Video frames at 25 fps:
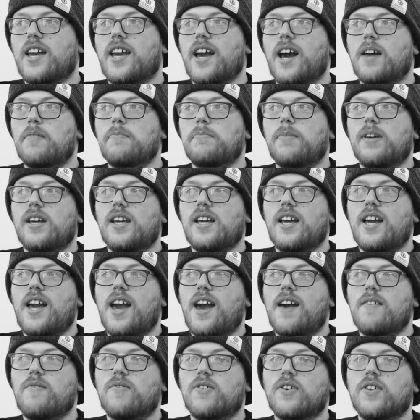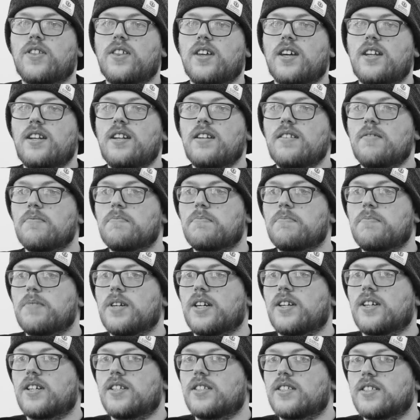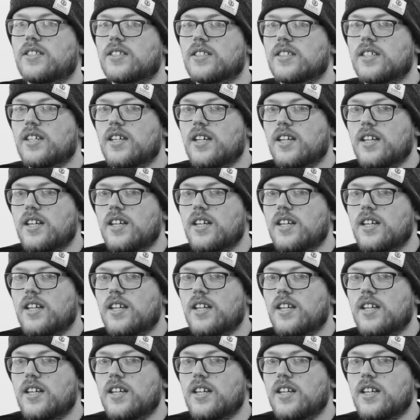can be everything, because